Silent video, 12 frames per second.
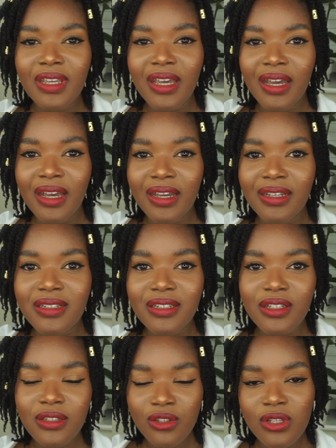and
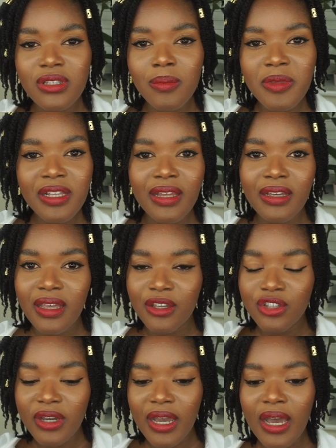so something like
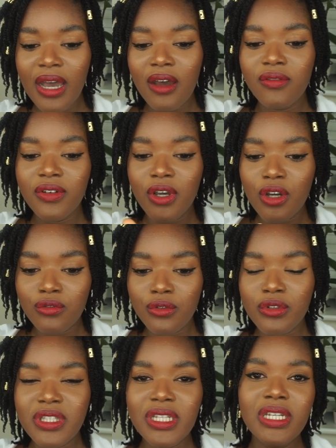that. You have a
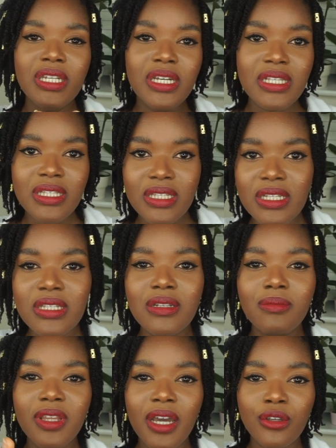routine, a
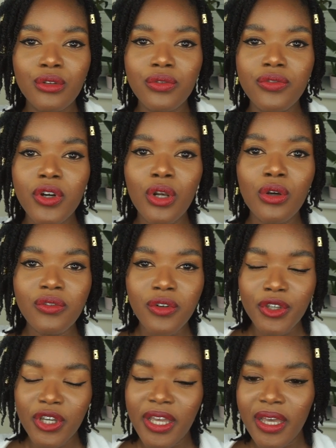system that you follow
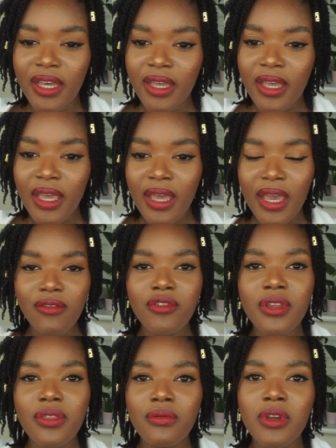for your hair.
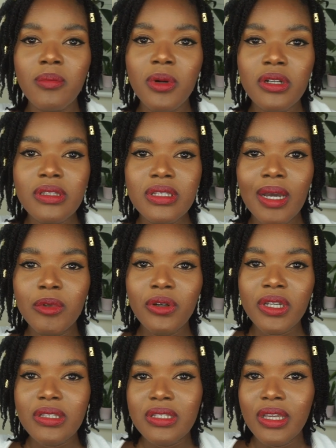Every 3 months I'm
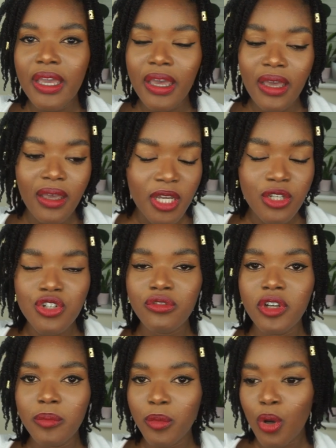going to get a
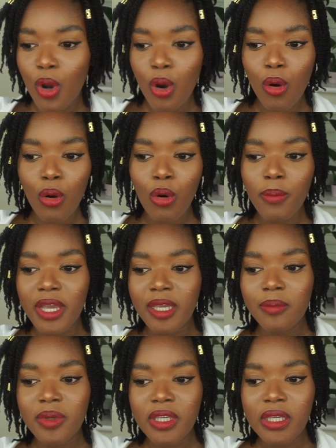trim, or
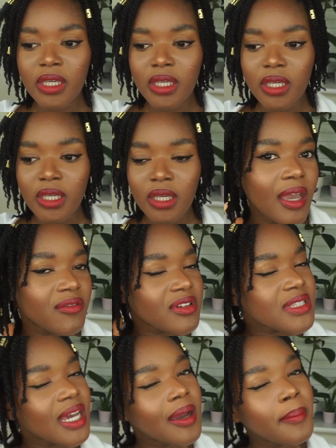maybe
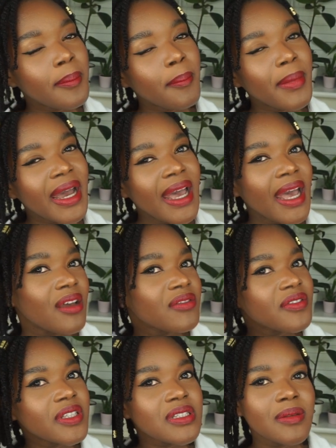every time my hair
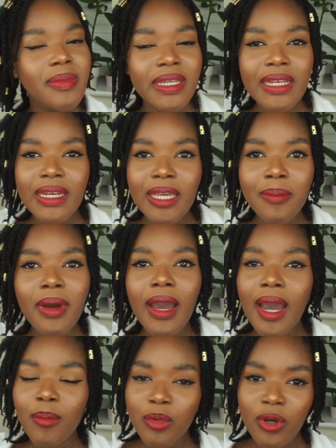feels a bit limp
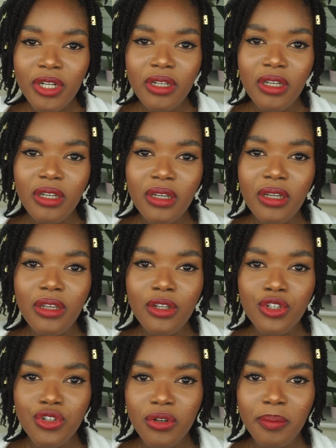I'm gonna
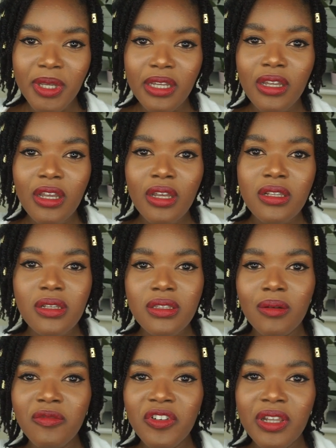trim it. So
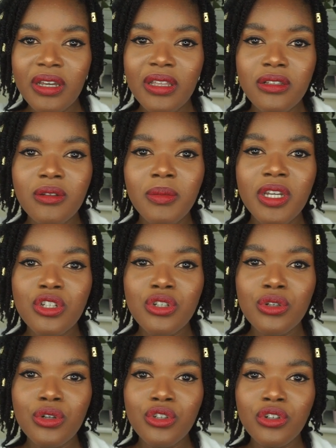something like that, to make
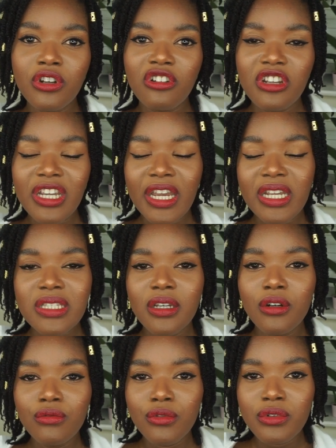sure you create
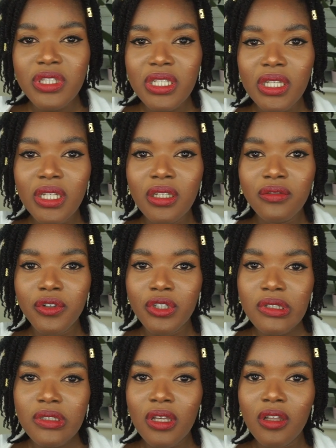a routine for
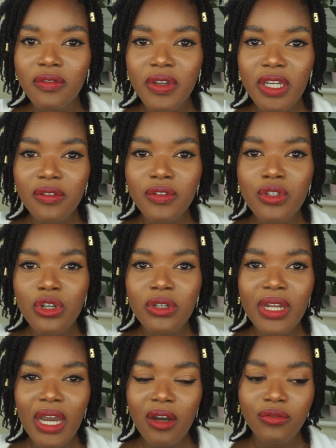yourself. If you
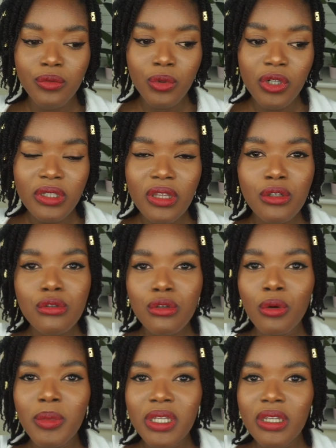don't have one, there's
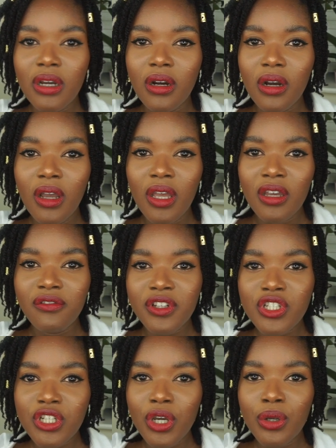so many
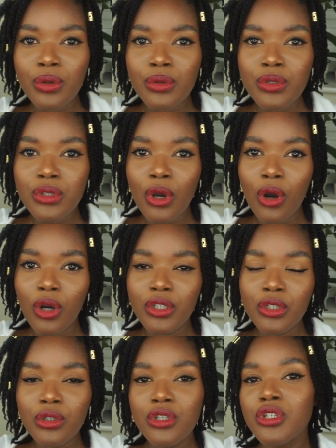videos on
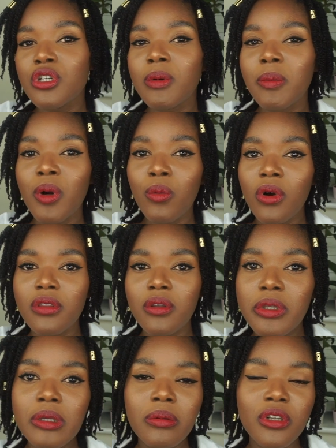YouTube about what
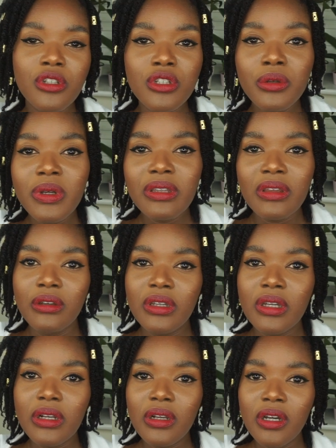people are doing that you
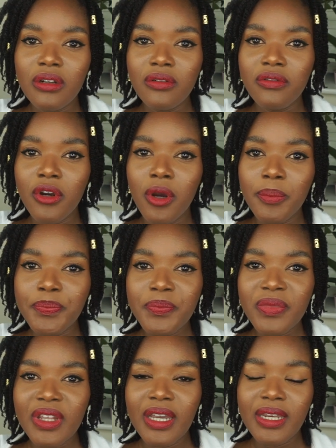can learn from
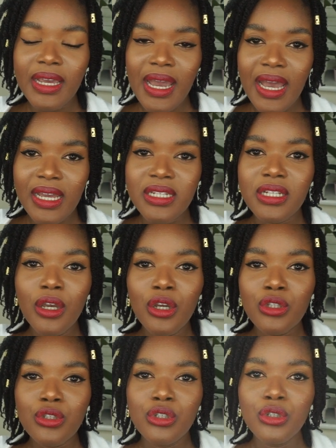and add
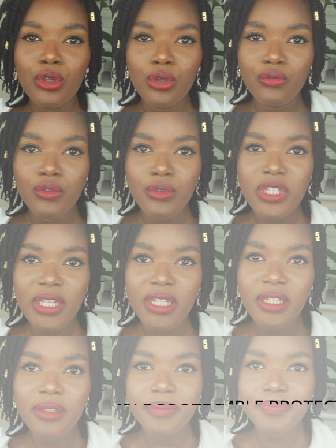to your
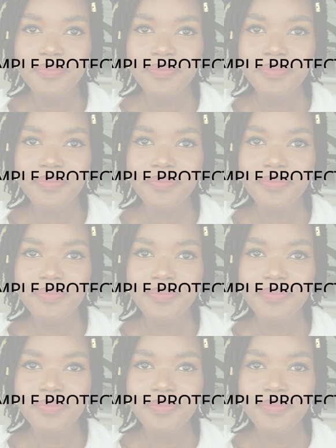routine.